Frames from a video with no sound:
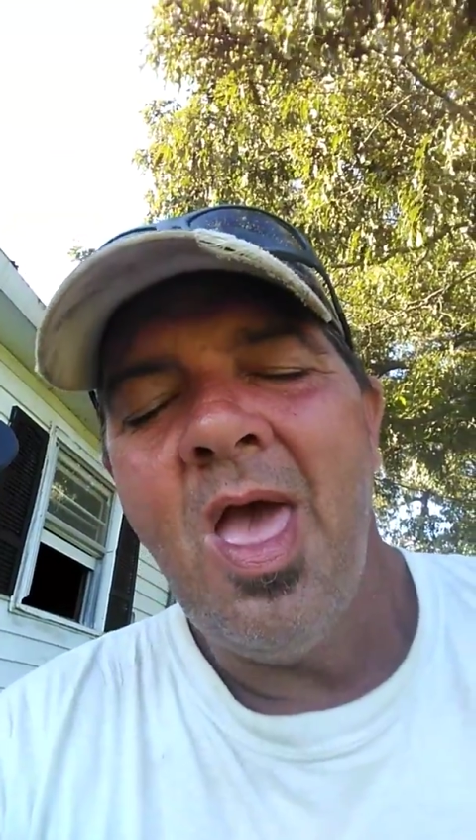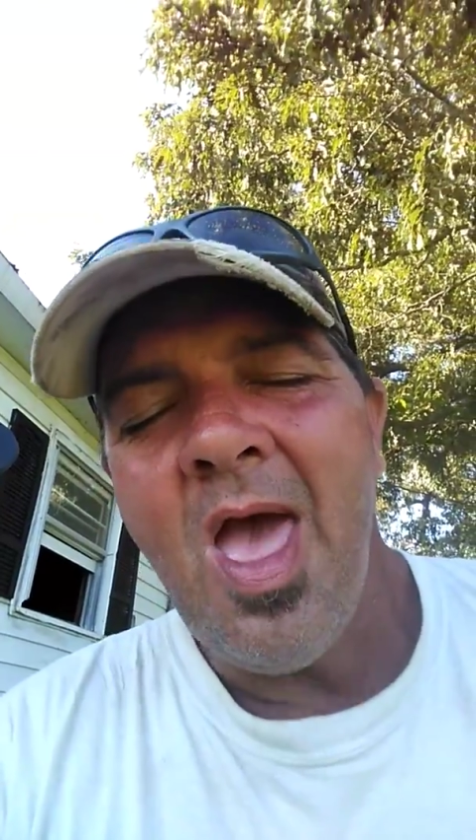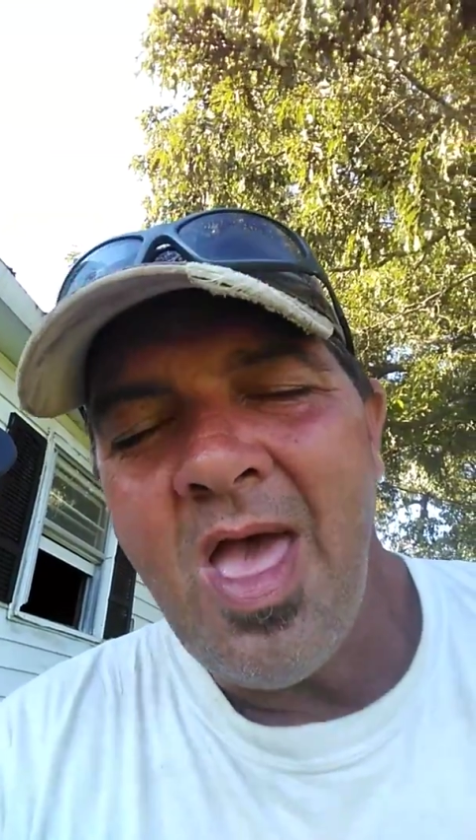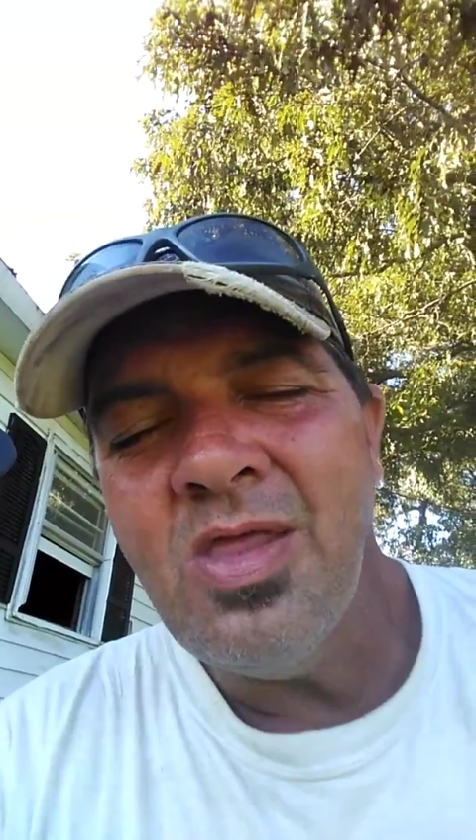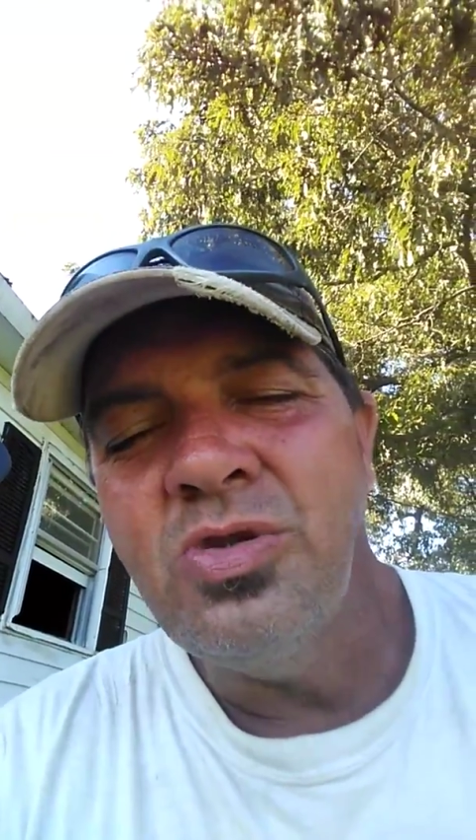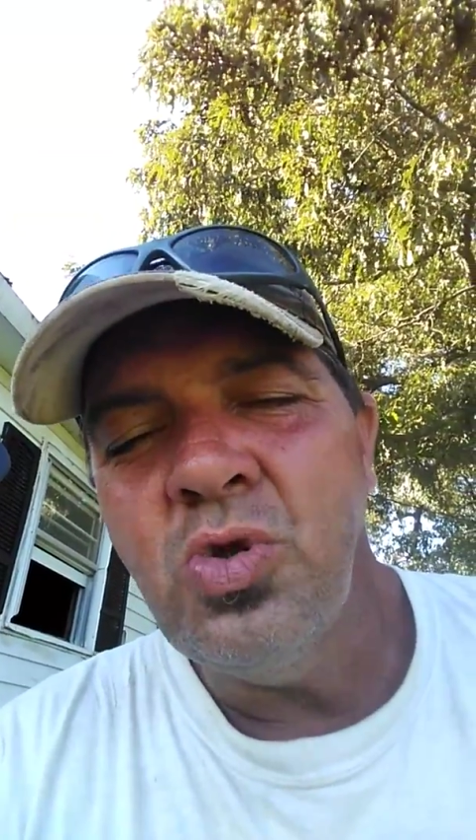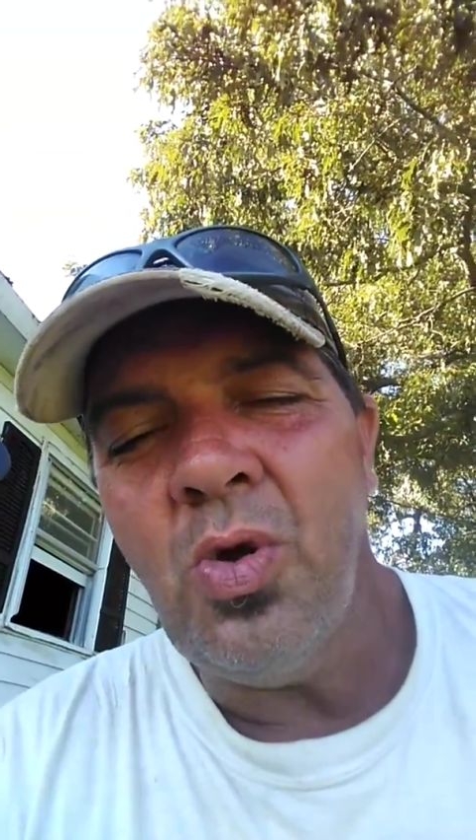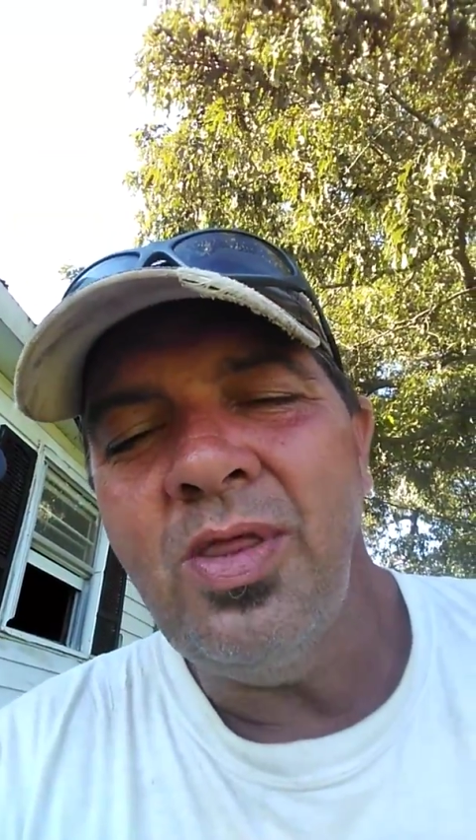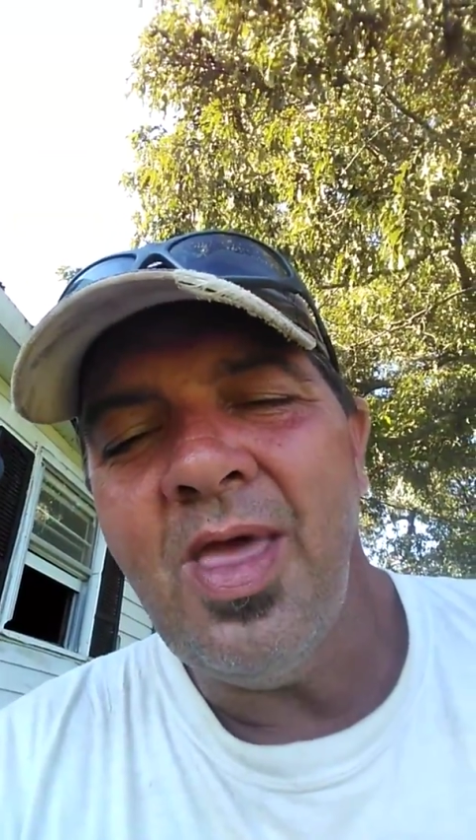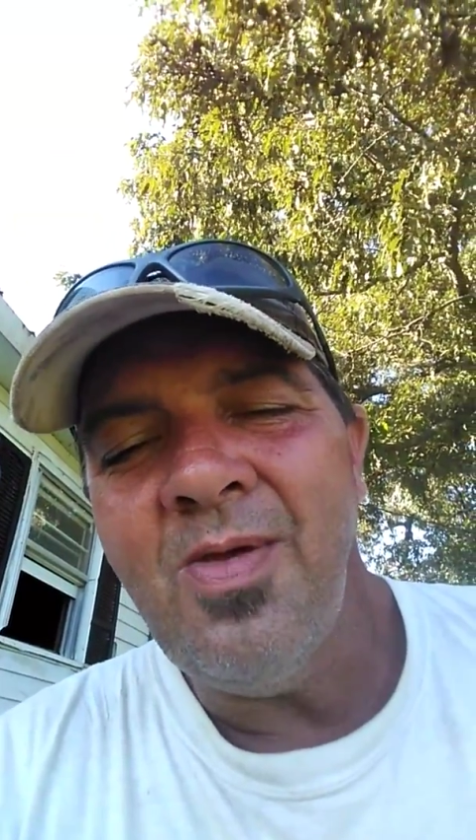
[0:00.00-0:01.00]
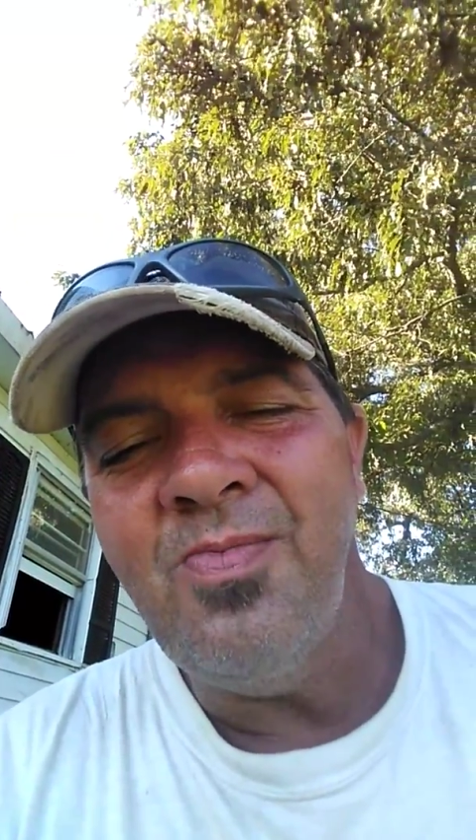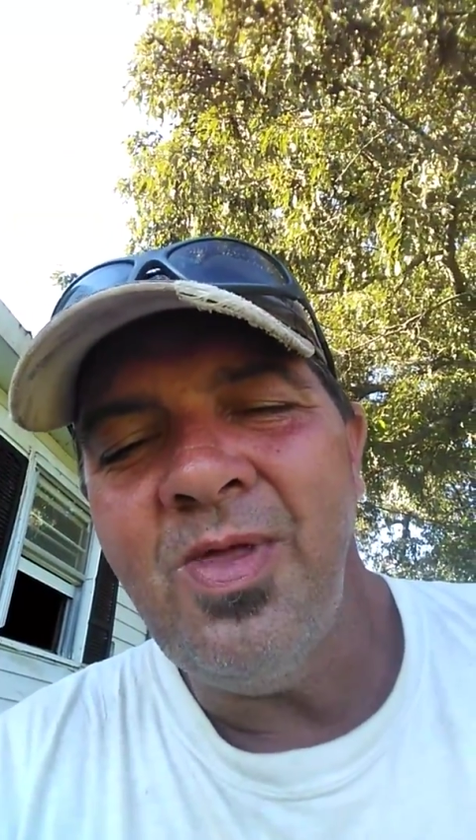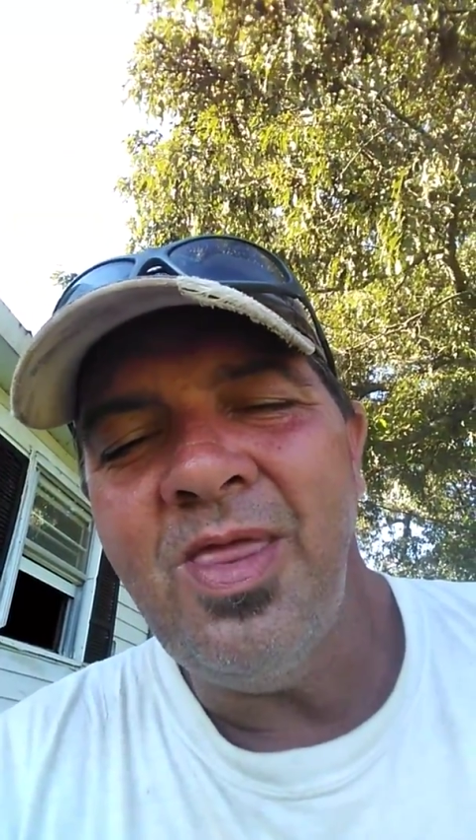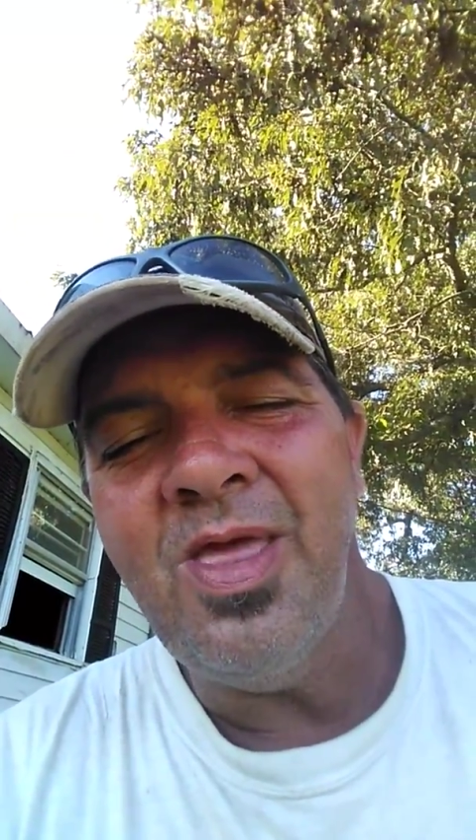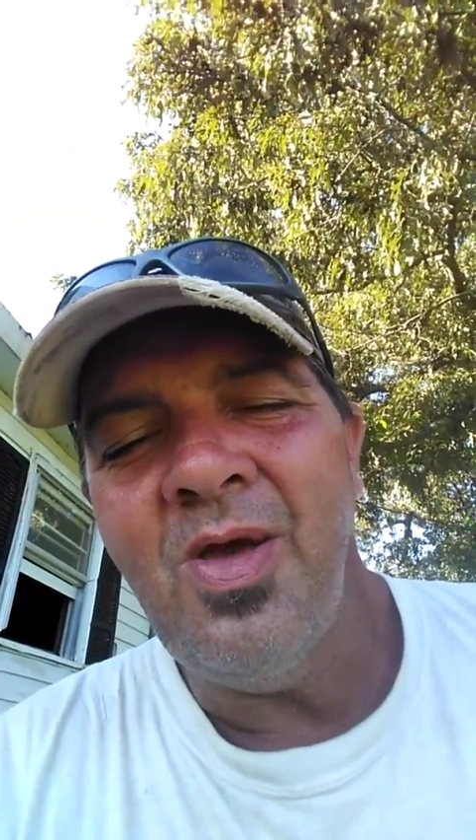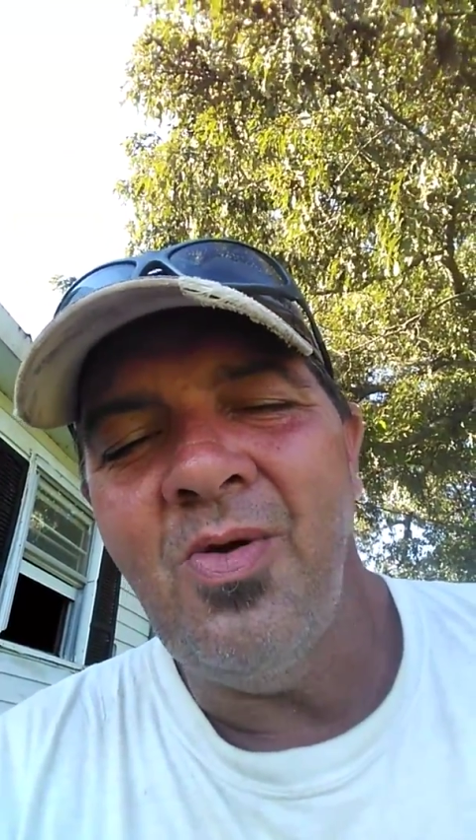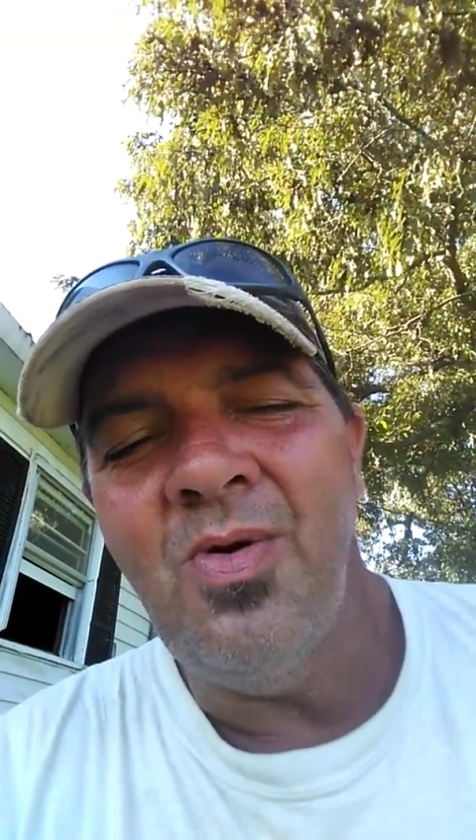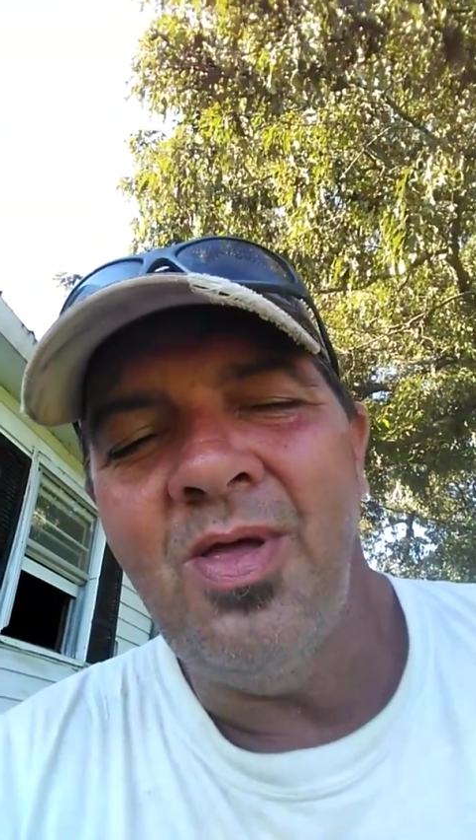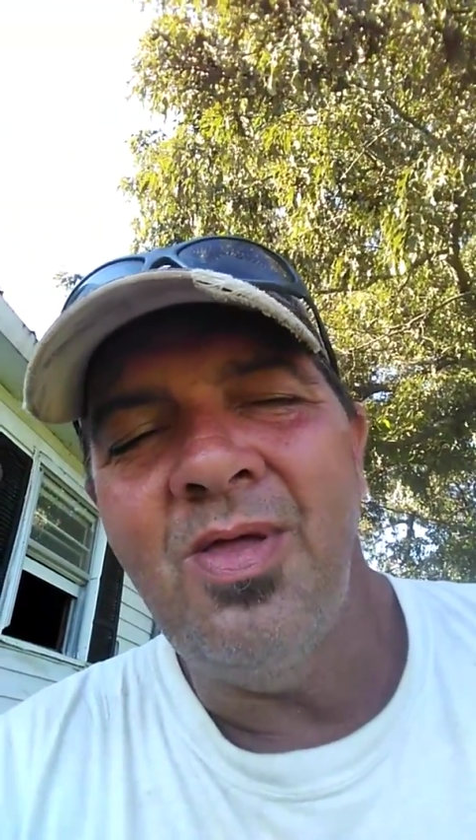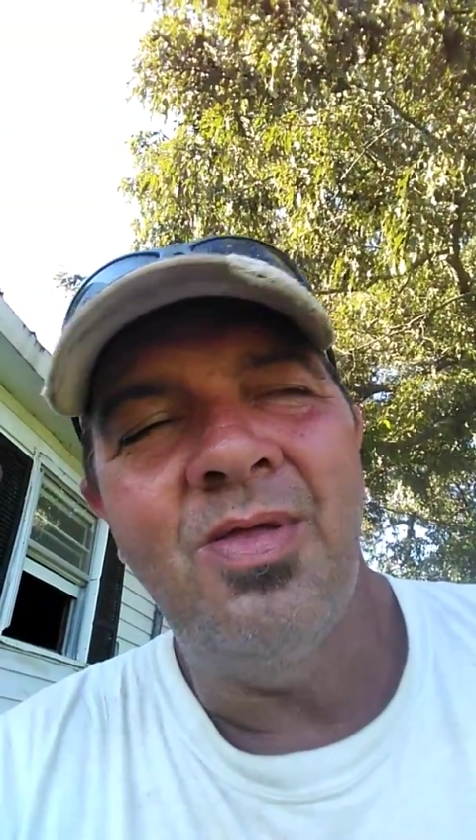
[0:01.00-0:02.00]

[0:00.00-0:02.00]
I enjoy that video.